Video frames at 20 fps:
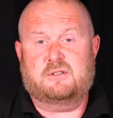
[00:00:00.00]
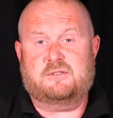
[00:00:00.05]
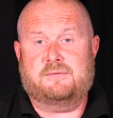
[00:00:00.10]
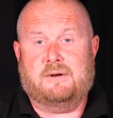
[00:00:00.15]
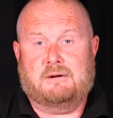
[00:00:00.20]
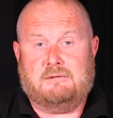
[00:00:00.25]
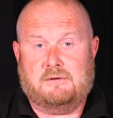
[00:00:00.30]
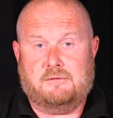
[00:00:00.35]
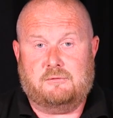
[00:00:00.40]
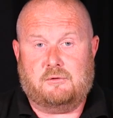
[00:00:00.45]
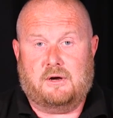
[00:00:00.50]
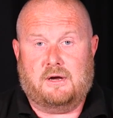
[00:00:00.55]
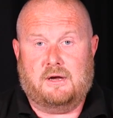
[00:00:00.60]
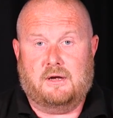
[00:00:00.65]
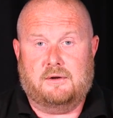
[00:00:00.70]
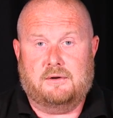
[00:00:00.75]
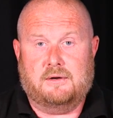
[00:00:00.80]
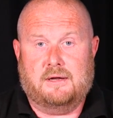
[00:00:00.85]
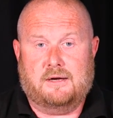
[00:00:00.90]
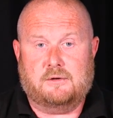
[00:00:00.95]
very, very
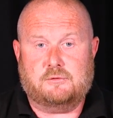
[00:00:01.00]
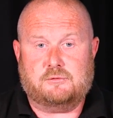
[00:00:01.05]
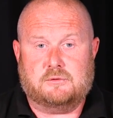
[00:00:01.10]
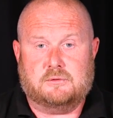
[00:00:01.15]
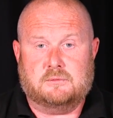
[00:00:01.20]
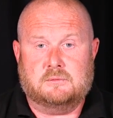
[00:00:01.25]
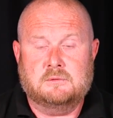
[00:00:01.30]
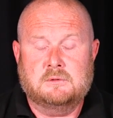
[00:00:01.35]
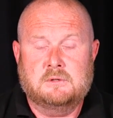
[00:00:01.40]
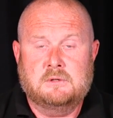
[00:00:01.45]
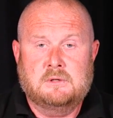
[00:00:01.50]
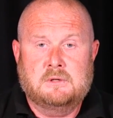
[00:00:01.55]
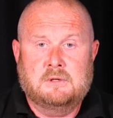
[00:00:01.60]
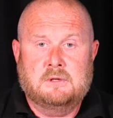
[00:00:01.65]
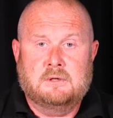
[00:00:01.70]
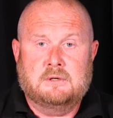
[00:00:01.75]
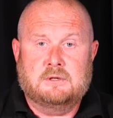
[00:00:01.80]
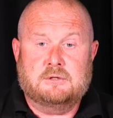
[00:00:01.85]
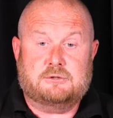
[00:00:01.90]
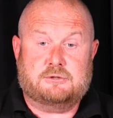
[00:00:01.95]
unnatural.
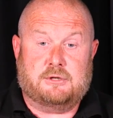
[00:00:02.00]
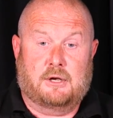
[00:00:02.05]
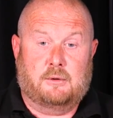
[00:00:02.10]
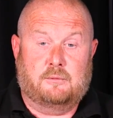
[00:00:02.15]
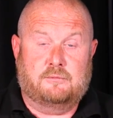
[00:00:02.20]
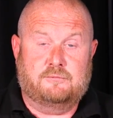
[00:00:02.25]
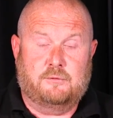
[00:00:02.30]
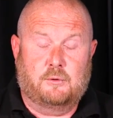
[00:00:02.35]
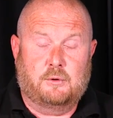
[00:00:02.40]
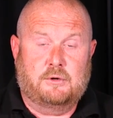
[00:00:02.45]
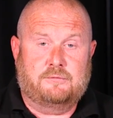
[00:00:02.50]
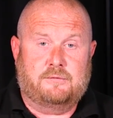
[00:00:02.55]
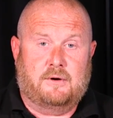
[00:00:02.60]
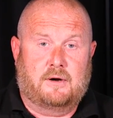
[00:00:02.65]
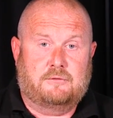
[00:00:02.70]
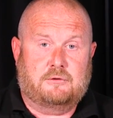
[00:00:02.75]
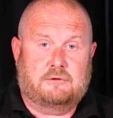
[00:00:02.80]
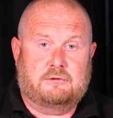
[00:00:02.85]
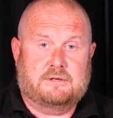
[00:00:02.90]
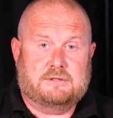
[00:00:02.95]
So
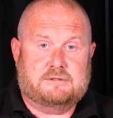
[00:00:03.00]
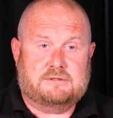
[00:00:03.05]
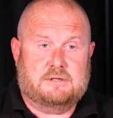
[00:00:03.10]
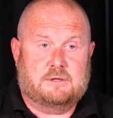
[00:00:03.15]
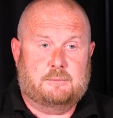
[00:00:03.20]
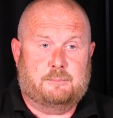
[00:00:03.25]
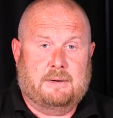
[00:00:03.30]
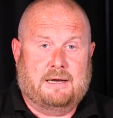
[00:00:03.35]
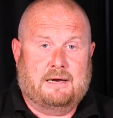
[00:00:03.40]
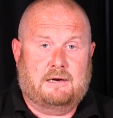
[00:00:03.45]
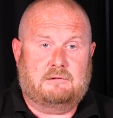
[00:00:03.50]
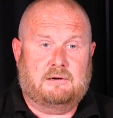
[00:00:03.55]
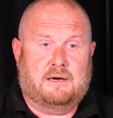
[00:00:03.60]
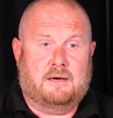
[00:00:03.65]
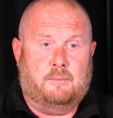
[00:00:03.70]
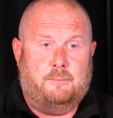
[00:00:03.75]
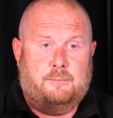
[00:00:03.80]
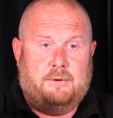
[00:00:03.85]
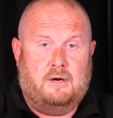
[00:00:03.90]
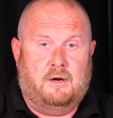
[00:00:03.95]
45 degrees to the
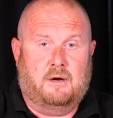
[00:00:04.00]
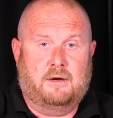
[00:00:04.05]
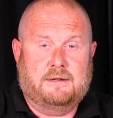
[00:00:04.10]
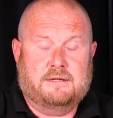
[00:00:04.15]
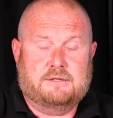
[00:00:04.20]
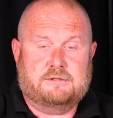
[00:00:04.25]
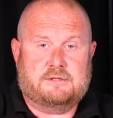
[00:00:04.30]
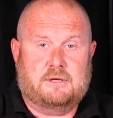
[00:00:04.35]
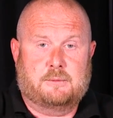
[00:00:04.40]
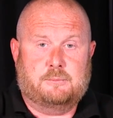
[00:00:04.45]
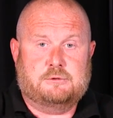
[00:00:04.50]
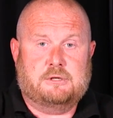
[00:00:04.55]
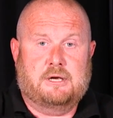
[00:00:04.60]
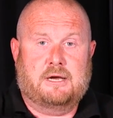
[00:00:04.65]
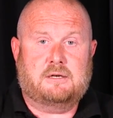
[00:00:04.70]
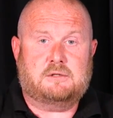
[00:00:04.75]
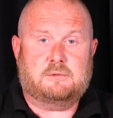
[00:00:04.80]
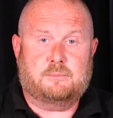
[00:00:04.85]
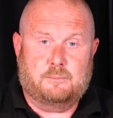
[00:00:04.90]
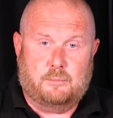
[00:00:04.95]
background, behind the
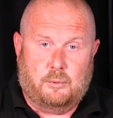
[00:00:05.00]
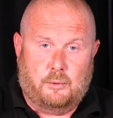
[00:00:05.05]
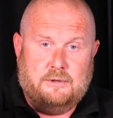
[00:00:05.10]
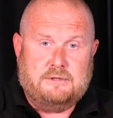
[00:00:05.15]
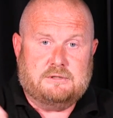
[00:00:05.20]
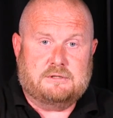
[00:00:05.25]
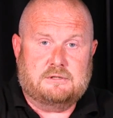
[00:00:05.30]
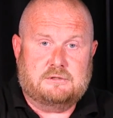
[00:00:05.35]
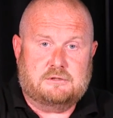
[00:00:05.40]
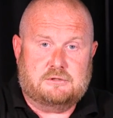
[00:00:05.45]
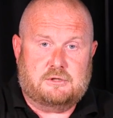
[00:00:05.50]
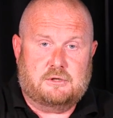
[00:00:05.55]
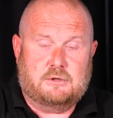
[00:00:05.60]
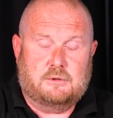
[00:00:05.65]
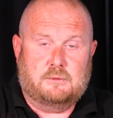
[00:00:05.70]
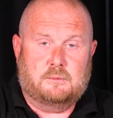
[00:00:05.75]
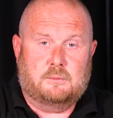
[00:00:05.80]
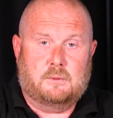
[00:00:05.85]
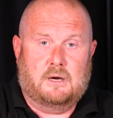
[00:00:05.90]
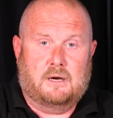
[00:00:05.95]
subject, pointing
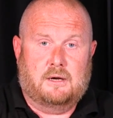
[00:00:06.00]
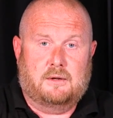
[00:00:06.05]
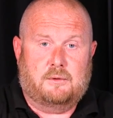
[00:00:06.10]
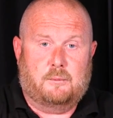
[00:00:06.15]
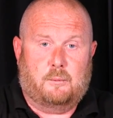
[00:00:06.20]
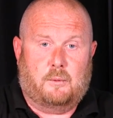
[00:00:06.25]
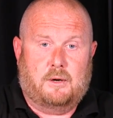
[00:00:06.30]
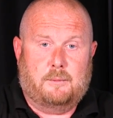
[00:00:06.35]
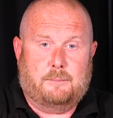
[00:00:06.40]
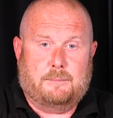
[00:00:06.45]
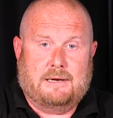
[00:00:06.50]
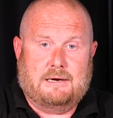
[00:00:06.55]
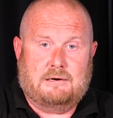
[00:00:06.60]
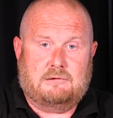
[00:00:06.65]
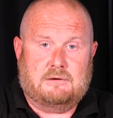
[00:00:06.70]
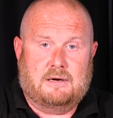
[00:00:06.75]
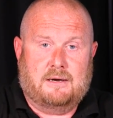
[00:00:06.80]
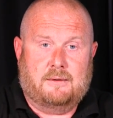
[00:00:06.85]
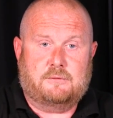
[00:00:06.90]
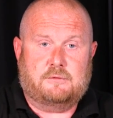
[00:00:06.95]
to the white
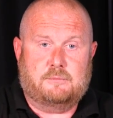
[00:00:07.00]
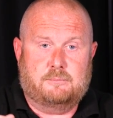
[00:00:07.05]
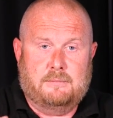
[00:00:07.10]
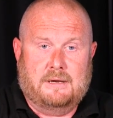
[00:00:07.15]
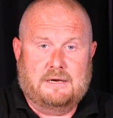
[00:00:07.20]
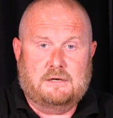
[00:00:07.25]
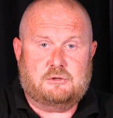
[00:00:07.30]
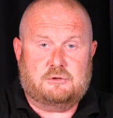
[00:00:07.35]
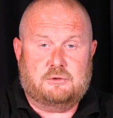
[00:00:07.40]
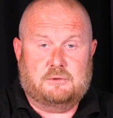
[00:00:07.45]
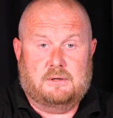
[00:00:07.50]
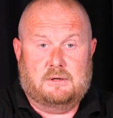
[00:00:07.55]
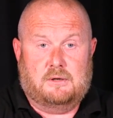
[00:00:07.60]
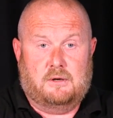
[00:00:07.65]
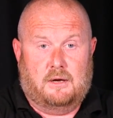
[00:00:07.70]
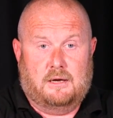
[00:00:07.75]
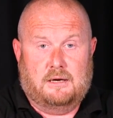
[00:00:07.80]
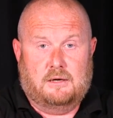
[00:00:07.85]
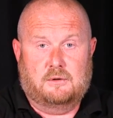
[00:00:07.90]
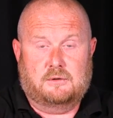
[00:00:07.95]
background. Make sure your
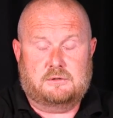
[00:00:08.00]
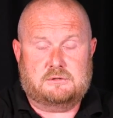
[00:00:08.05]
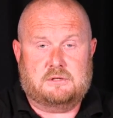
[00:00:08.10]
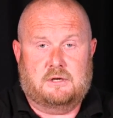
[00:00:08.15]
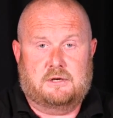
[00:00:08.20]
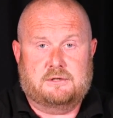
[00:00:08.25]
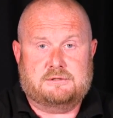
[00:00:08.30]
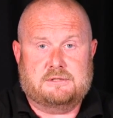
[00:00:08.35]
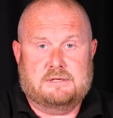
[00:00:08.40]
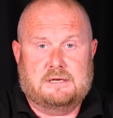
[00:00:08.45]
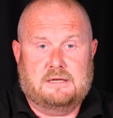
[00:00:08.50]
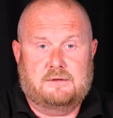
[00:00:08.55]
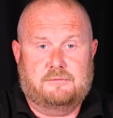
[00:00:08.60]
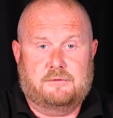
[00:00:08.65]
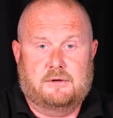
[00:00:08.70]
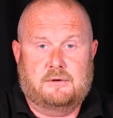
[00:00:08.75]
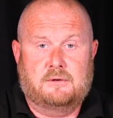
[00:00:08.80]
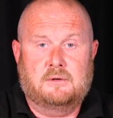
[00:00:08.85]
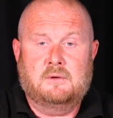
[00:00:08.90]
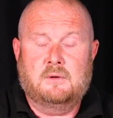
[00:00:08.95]
light looks nice and
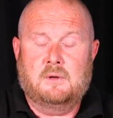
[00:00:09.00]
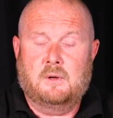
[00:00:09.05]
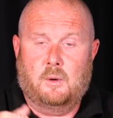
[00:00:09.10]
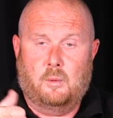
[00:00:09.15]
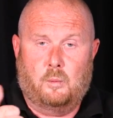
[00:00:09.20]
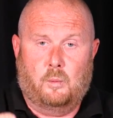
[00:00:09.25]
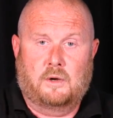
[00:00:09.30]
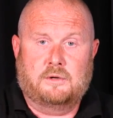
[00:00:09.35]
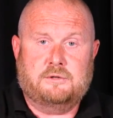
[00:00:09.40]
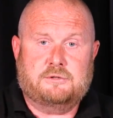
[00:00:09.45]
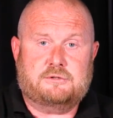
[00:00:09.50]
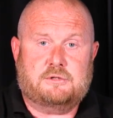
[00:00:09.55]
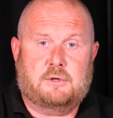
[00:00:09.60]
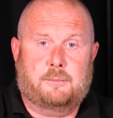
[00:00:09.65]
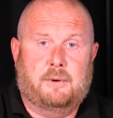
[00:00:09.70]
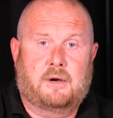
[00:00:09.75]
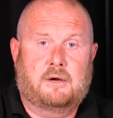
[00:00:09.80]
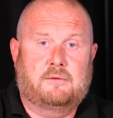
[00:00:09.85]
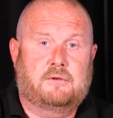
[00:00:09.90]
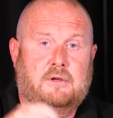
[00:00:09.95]
even. 1
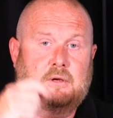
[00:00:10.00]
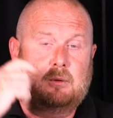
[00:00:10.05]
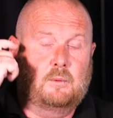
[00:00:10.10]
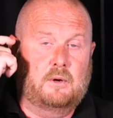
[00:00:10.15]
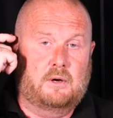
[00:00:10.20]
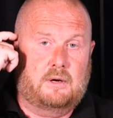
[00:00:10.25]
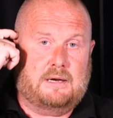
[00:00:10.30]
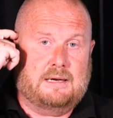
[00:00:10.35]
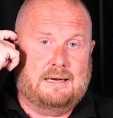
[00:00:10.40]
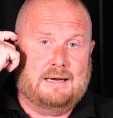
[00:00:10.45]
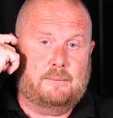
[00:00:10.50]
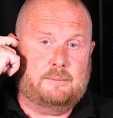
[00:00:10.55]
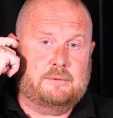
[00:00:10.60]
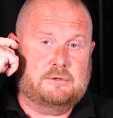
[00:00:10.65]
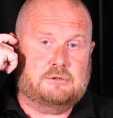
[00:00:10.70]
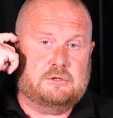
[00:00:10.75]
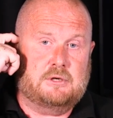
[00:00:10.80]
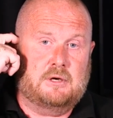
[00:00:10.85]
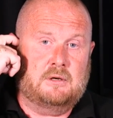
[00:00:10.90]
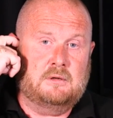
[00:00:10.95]
stop over your working
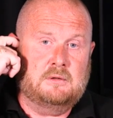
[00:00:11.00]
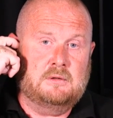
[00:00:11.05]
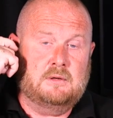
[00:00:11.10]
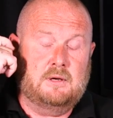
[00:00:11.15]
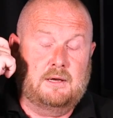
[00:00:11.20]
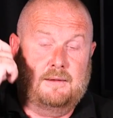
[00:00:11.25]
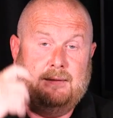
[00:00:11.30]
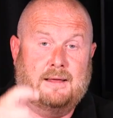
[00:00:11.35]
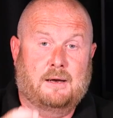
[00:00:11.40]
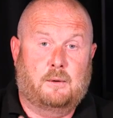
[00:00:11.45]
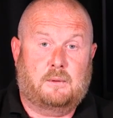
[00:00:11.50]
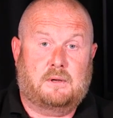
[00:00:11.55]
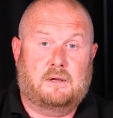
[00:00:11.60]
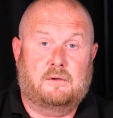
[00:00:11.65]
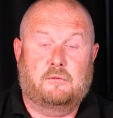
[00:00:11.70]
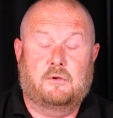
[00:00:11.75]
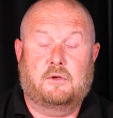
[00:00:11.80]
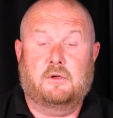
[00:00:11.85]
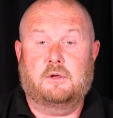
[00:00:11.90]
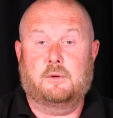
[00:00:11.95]
aperture, and that will
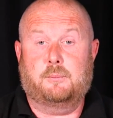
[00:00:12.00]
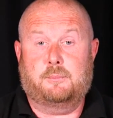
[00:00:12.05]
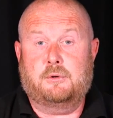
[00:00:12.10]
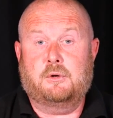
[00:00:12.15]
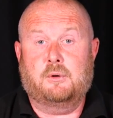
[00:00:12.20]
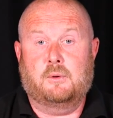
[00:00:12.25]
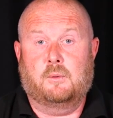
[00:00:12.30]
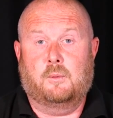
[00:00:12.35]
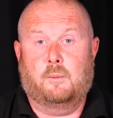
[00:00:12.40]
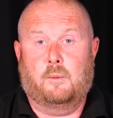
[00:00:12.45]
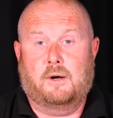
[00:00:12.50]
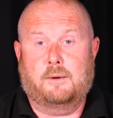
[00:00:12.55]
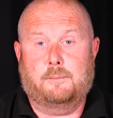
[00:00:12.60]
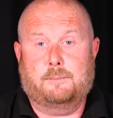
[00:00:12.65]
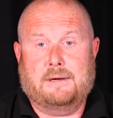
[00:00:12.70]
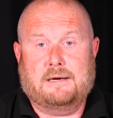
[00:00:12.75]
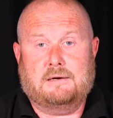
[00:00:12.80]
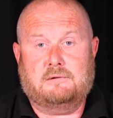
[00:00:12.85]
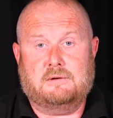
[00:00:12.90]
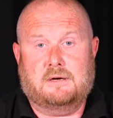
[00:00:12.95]
give you your pure white
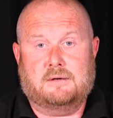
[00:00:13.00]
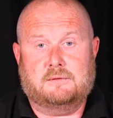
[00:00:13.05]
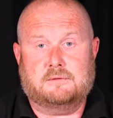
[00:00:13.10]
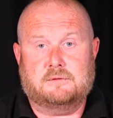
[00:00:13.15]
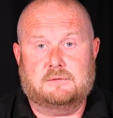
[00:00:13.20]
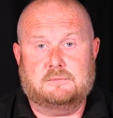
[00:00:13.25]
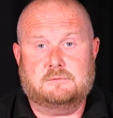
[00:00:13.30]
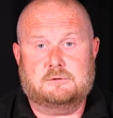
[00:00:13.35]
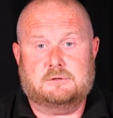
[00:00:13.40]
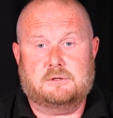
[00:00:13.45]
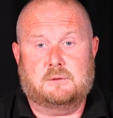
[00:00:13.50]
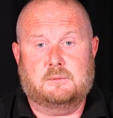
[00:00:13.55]
background. So